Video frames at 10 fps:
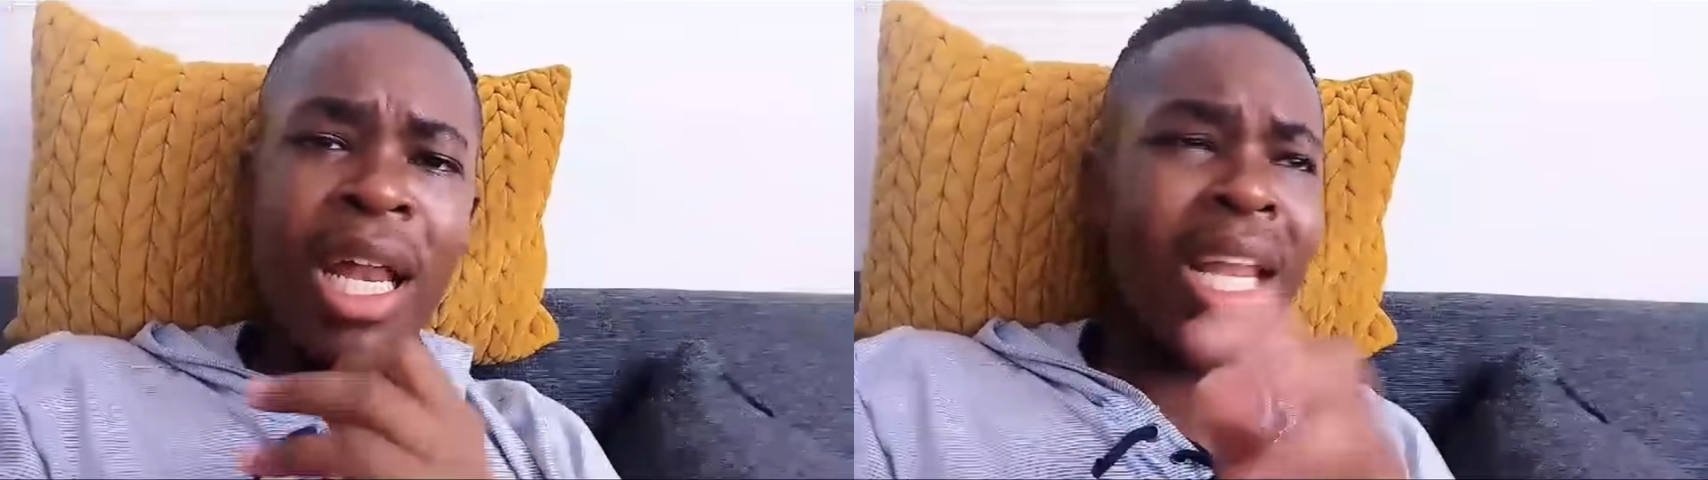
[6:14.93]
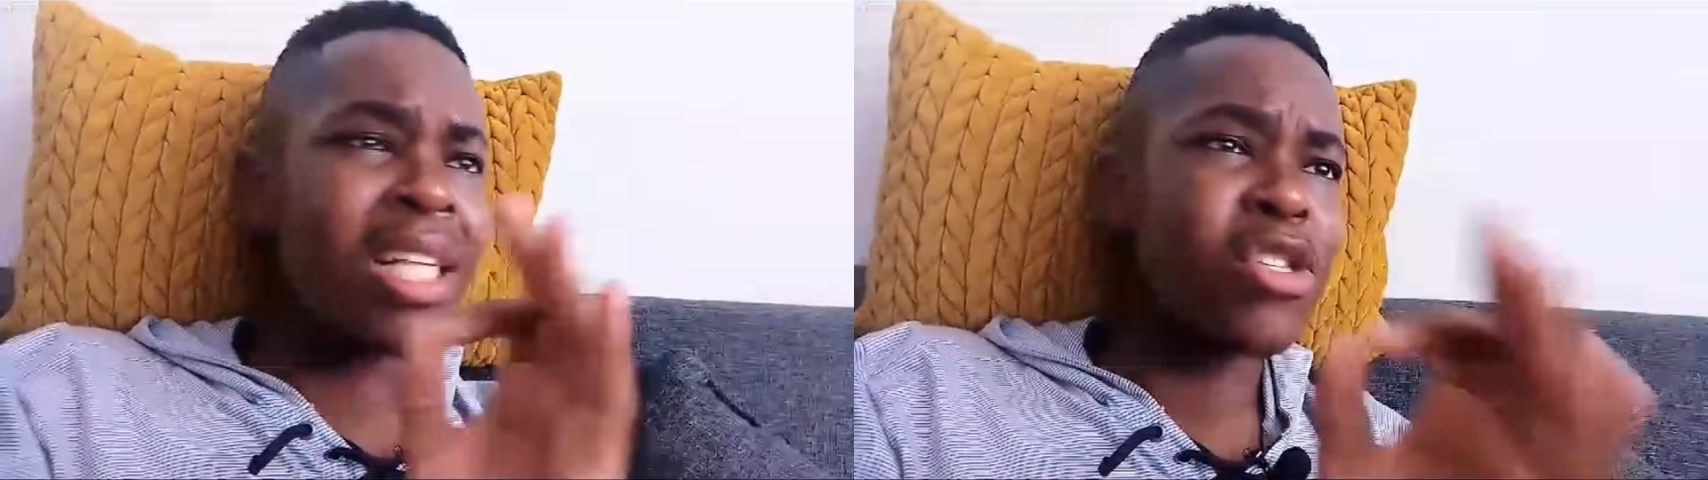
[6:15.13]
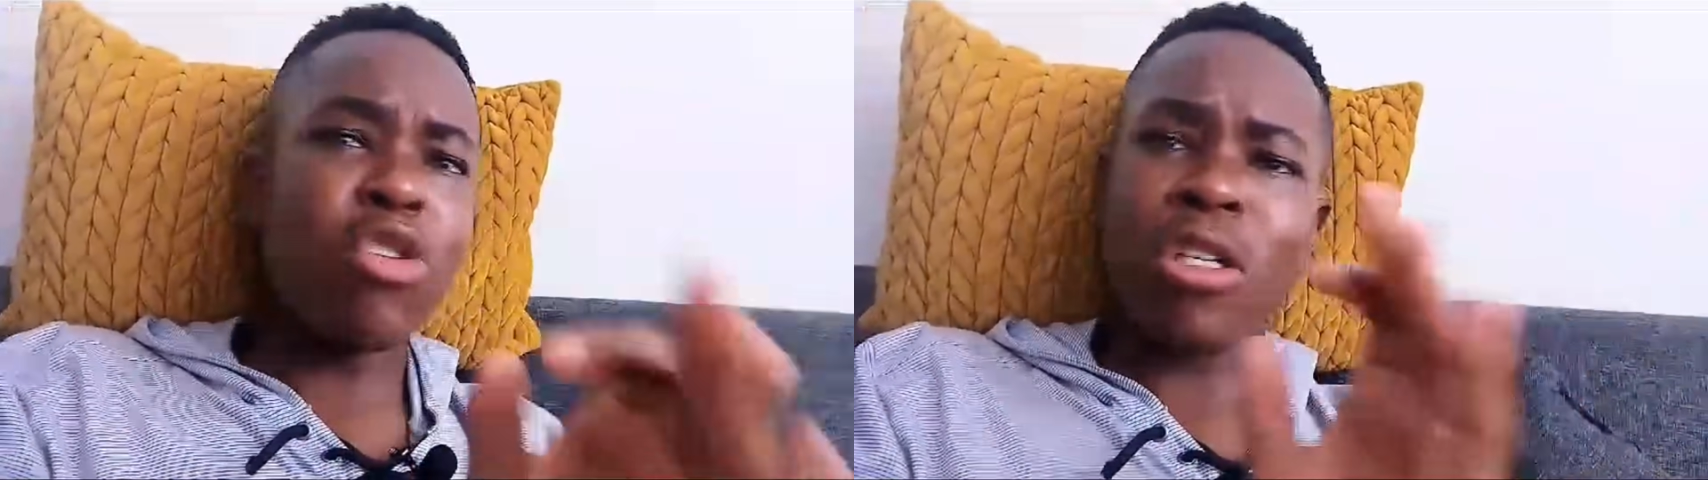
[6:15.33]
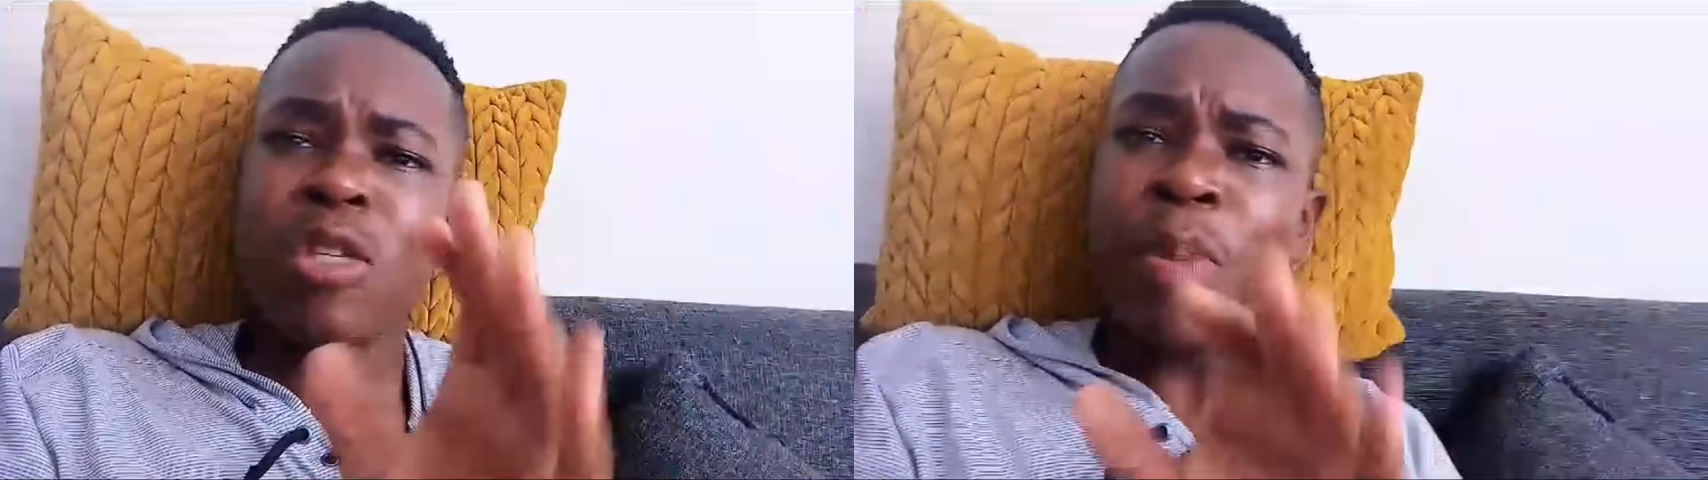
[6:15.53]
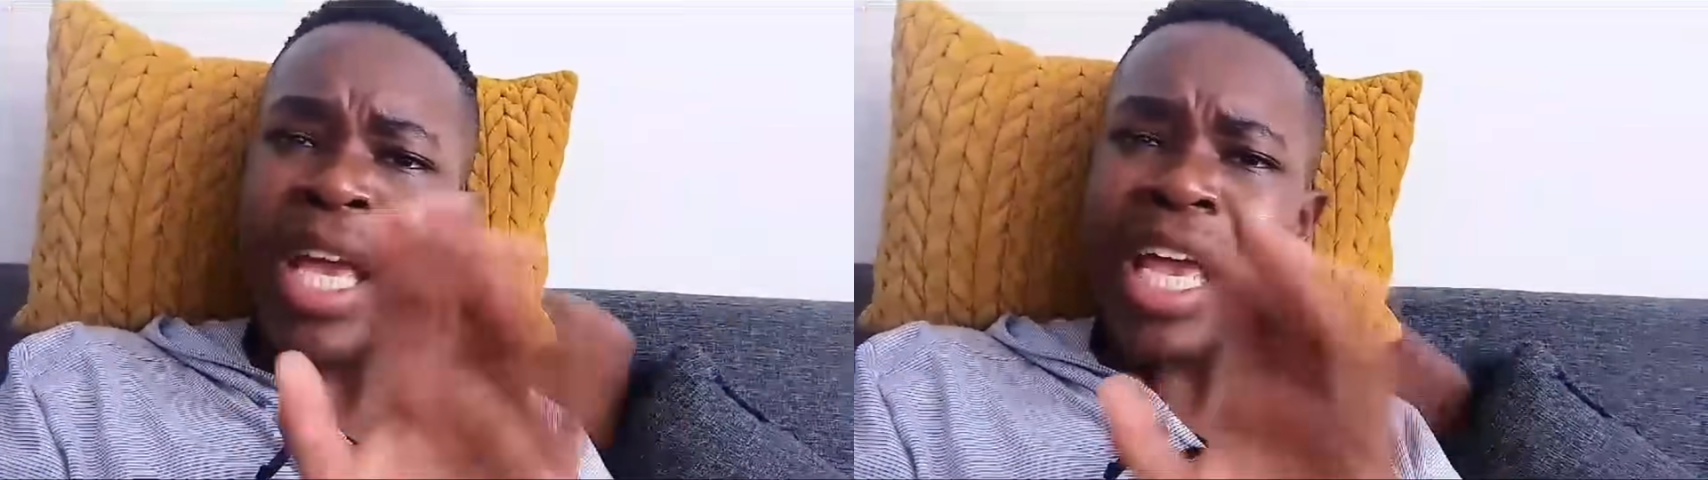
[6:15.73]
Let's not
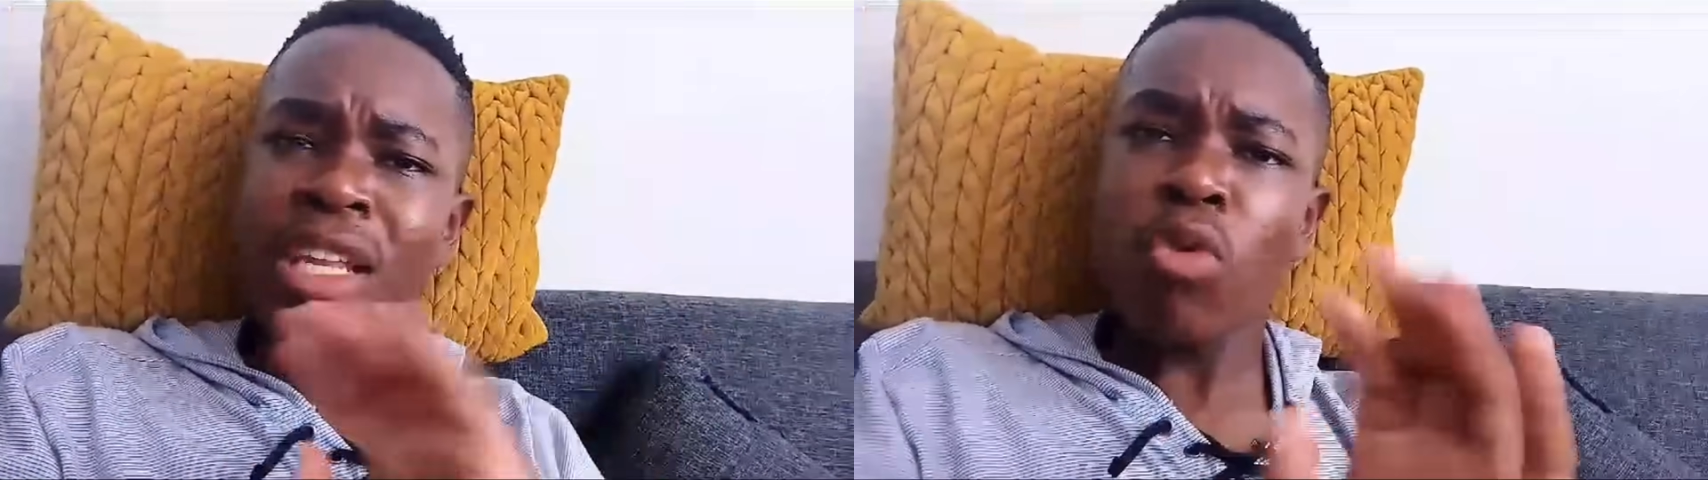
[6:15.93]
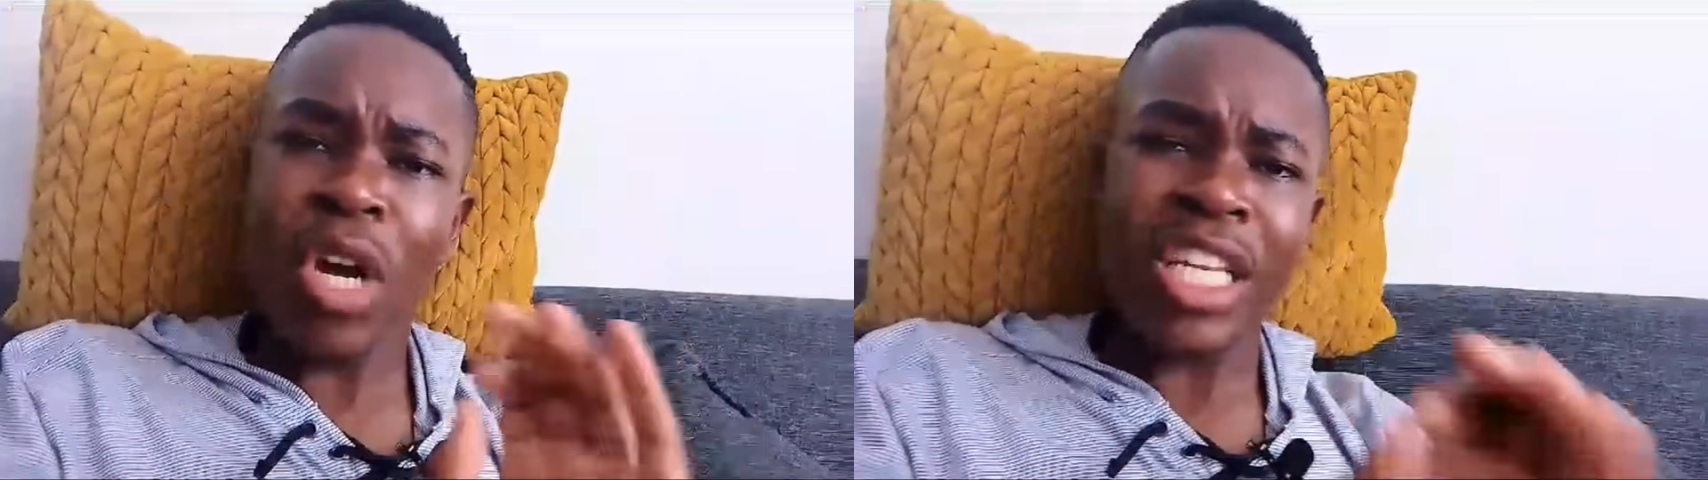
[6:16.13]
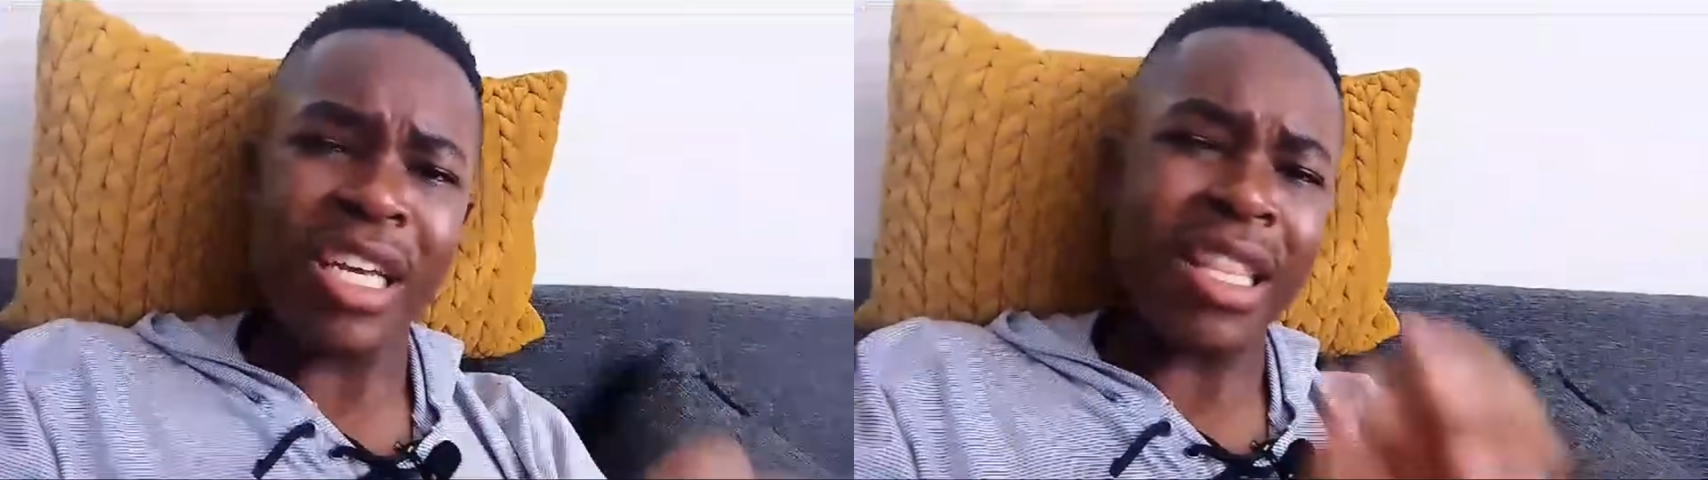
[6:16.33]
spare anyone here.